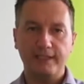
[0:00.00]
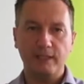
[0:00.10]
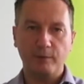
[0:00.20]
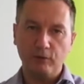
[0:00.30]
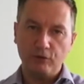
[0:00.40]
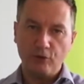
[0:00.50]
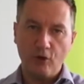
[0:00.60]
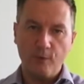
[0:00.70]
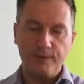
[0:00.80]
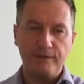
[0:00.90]
they like about the
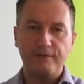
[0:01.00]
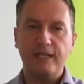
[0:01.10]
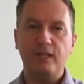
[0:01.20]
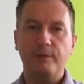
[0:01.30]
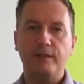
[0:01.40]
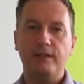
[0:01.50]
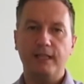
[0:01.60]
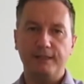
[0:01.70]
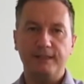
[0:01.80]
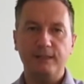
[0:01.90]
job, the
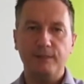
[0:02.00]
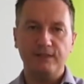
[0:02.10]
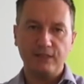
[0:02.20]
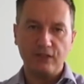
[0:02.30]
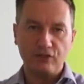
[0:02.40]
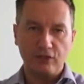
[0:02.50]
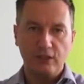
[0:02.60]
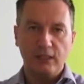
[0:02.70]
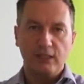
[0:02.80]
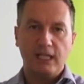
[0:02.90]
environment and the team, etc.